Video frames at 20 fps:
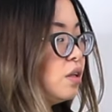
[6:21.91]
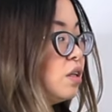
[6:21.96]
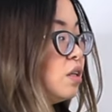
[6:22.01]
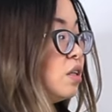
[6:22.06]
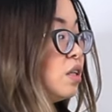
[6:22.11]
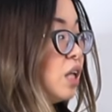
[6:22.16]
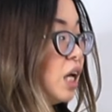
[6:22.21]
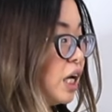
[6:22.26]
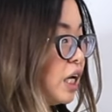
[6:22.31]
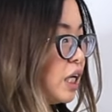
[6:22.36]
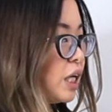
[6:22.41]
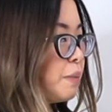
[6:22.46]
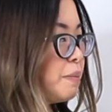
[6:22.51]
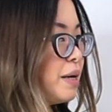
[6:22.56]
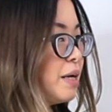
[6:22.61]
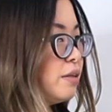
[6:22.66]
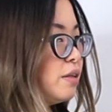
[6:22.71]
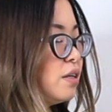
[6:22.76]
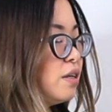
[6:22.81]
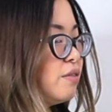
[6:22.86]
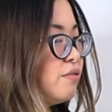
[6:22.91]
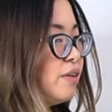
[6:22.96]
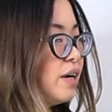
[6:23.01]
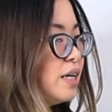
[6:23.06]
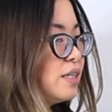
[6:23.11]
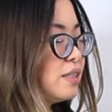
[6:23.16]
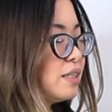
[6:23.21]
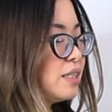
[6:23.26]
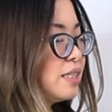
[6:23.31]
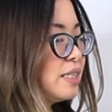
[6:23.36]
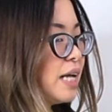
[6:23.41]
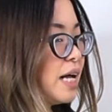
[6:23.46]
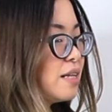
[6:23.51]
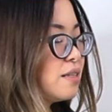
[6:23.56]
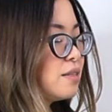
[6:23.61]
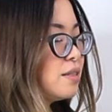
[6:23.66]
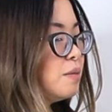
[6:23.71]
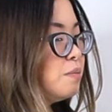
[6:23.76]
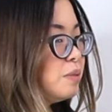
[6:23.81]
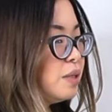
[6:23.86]
like about the device is
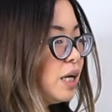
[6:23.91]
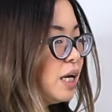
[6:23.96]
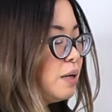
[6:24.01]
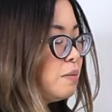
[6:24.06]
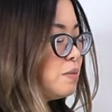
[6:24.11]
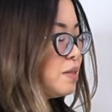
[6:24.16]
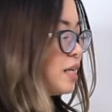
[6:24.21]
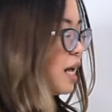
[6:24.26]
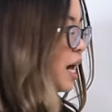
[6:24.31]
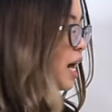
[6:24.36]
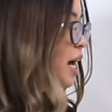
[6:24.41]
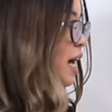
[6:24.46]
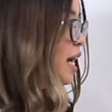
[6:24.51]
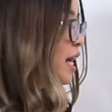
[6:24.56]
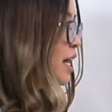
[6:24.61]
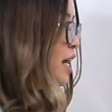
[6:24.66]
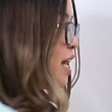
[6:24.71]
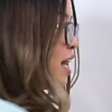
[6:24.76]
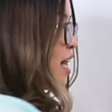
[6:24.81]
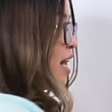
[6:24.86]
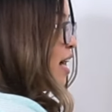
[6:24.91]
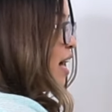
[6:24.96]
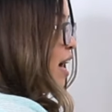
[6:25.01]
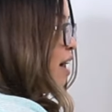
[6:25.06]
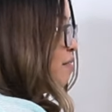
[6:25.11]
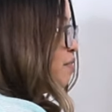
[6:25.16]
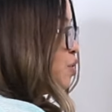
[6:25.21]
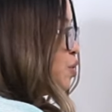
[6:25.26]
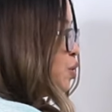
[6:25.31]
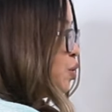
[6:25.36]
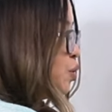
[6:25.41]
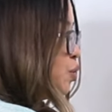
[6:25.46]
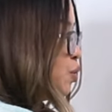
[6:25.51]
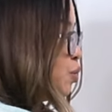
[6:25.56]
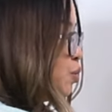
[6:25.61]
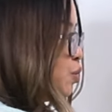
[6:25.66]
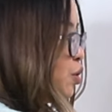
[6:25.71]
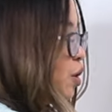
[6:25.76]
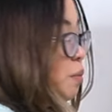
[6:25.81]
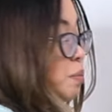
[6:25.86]
that sometimes I have
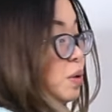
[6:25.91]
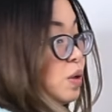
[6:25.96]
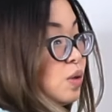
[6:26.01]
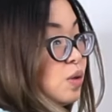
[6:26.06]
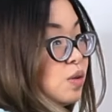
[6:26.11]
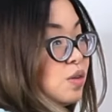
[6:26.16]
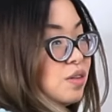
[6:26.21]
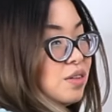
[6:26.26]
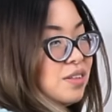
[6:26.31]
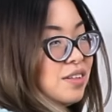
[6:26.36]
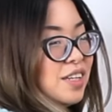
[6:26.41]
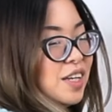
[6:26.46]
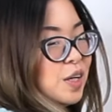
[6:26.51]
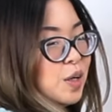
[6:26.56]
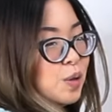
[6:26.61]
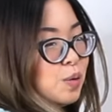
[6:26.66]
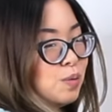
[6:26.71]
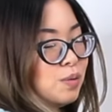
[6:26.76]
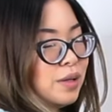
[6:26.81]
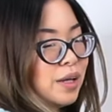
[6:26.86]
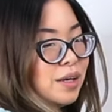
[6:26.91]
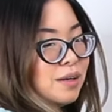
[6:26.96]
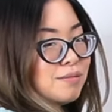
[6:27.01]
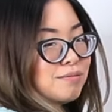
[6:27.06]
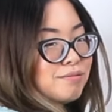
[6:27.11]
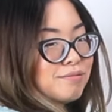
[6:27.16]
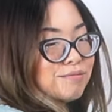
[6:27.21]
to double, you know, like